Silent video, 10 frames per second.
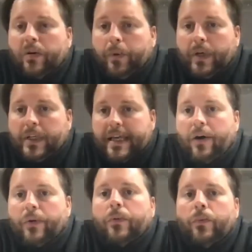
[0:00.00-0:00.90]
points
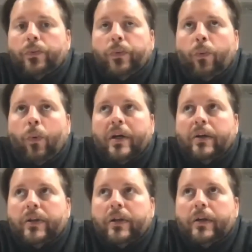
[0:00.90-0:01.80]
out, one
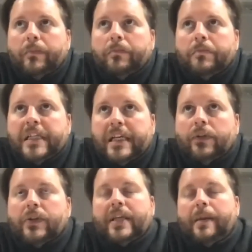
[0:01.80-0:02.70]
of the
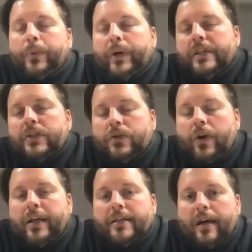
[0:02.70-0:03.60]
deals that Britain
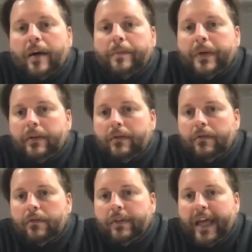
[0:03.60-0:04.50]
strikes up
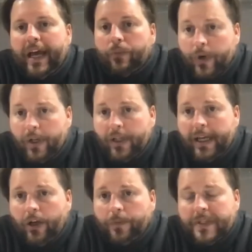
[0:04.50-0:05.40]
that really
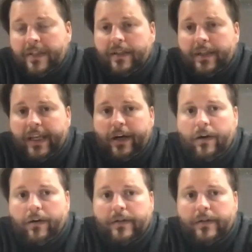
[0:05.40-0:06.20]
helps their